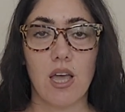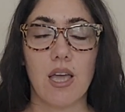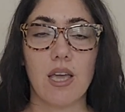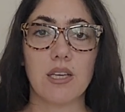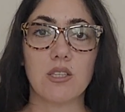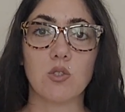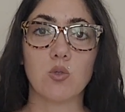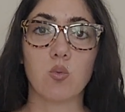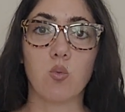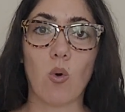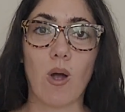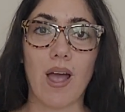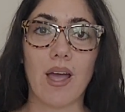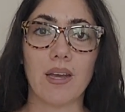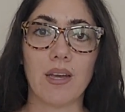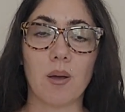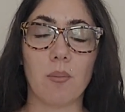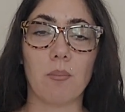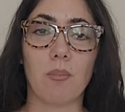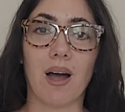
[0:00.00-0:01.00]
is
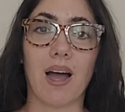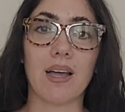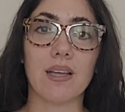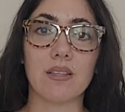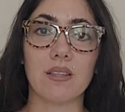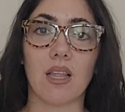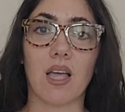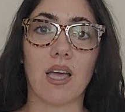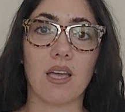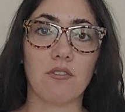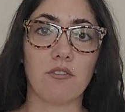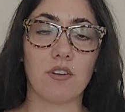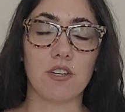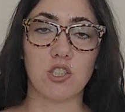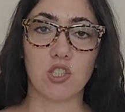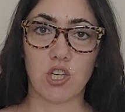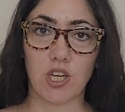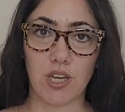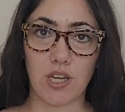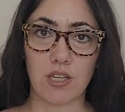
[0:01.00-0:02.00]
when my life
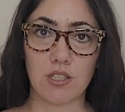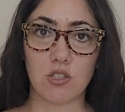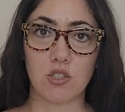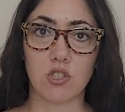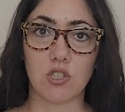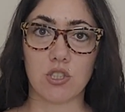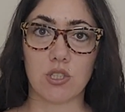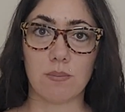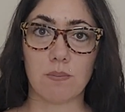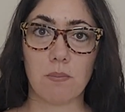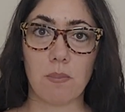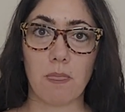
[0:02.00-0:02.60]
changed.